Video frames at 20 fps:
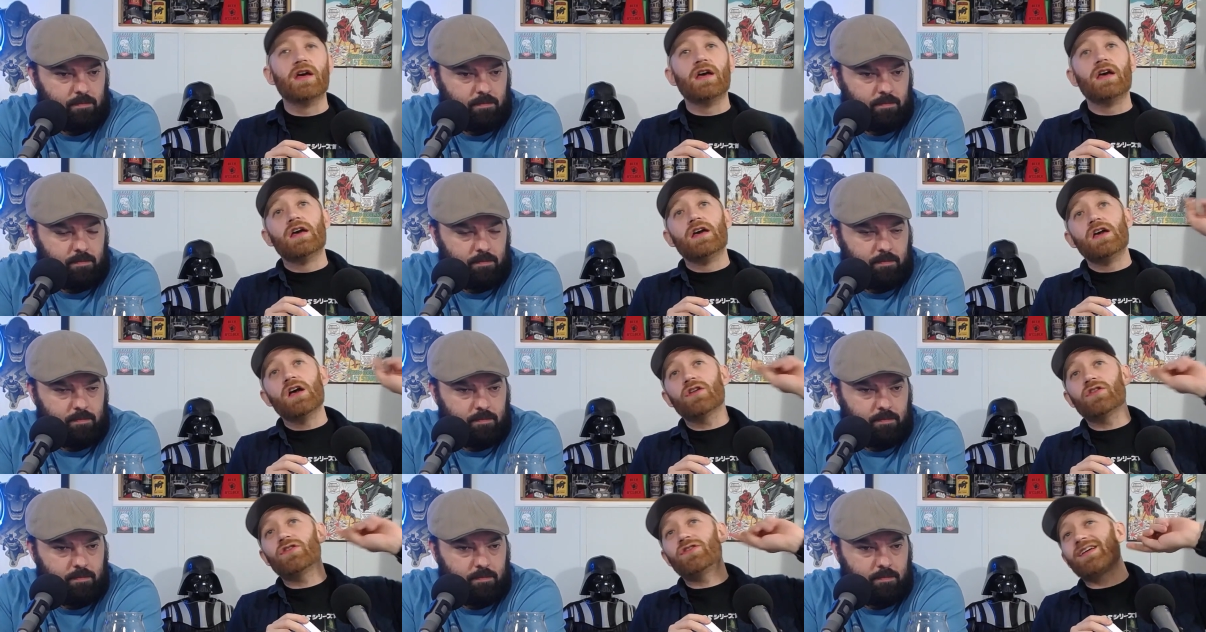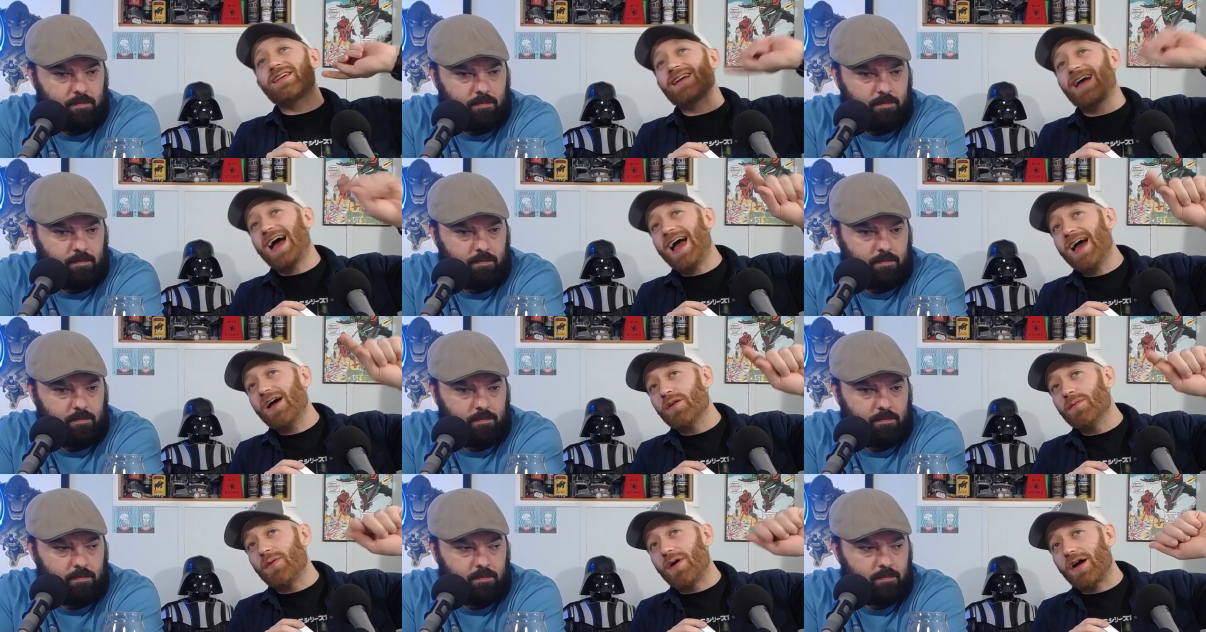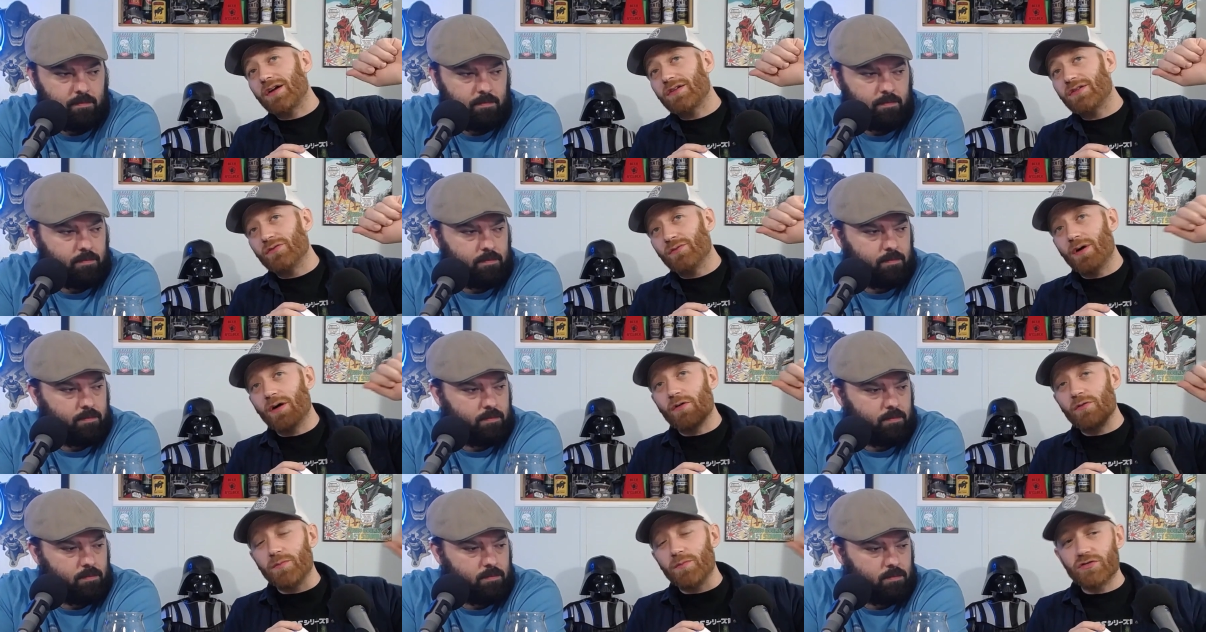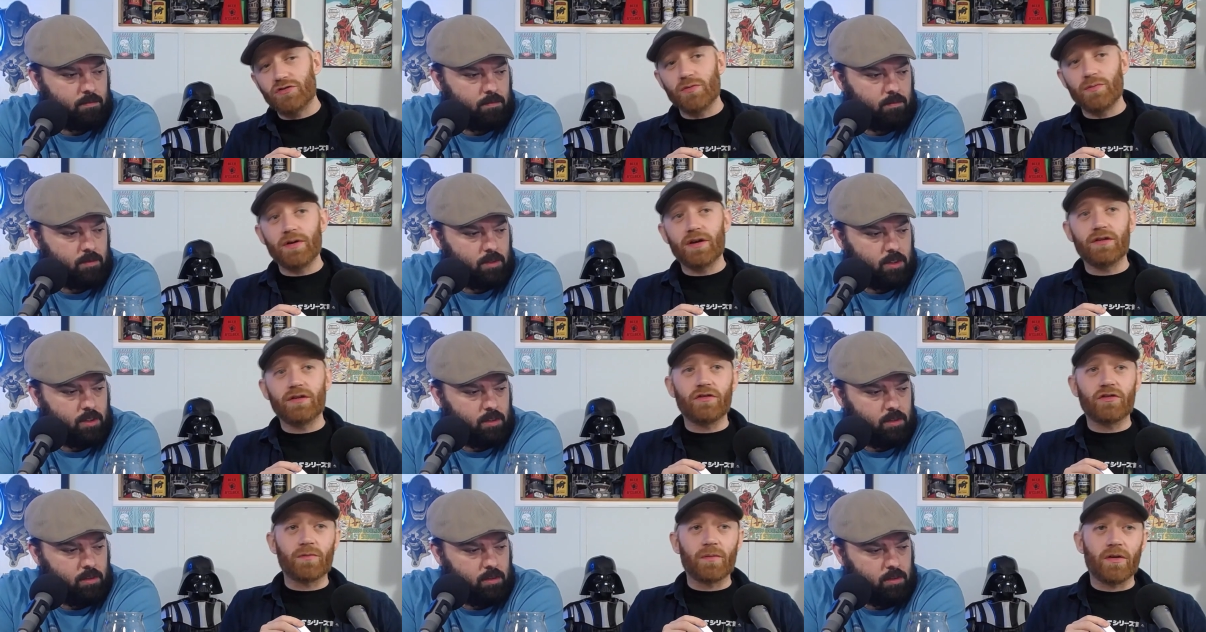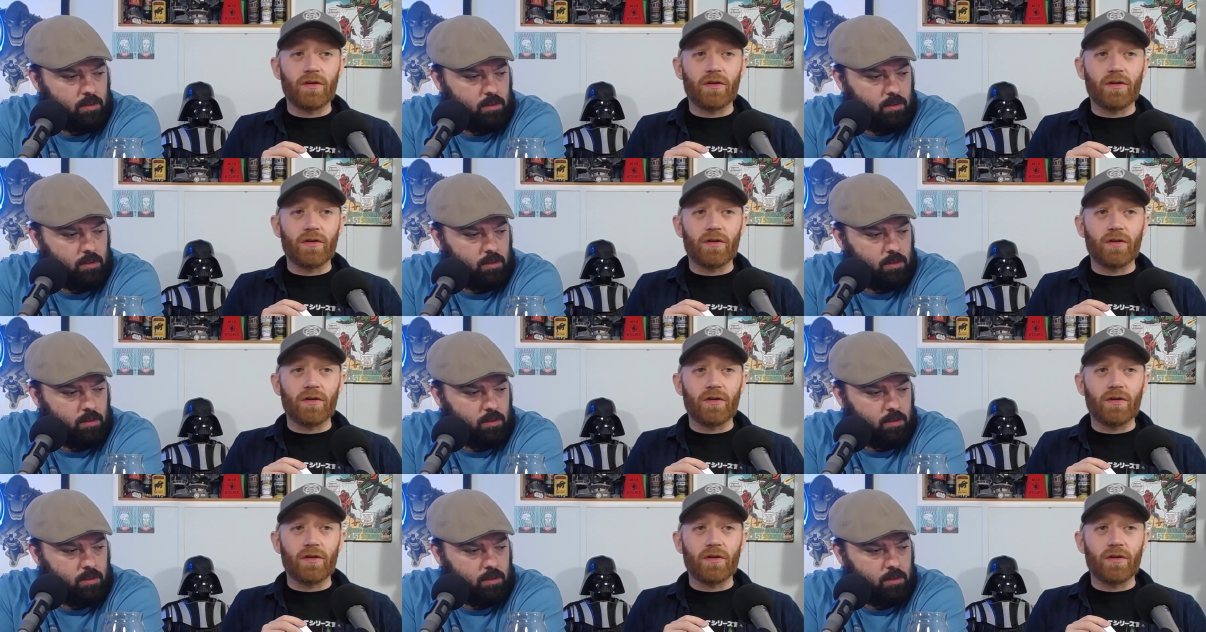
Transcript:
Speaker 1: He also sent Kyle a box as well with mystery beers and some